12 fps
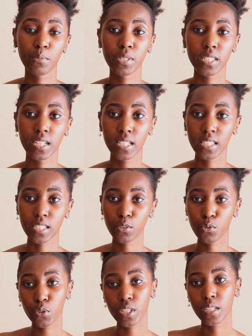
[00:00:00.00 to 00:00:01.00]
business is
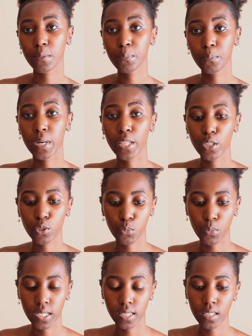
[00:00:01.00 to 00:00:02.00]
doing month to
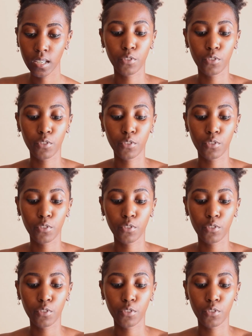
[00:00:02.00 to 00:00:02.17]
month.